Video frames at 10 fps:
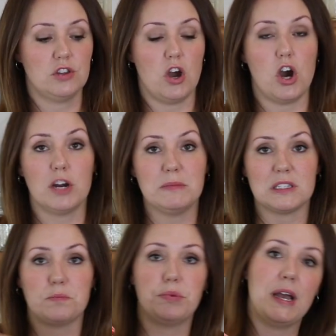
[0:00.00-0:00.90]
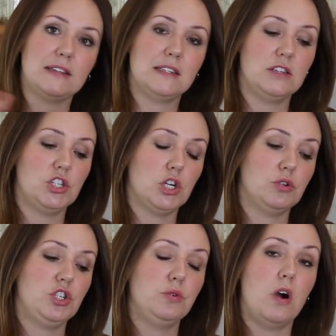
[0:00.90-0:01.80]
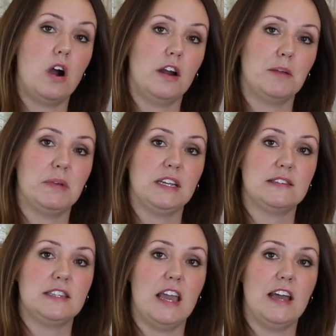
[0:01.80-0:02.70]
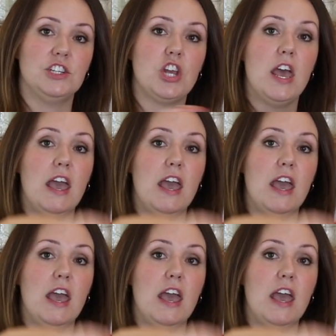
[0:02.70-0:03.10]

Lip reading: The arm is pressing the dough too hard up against the edge,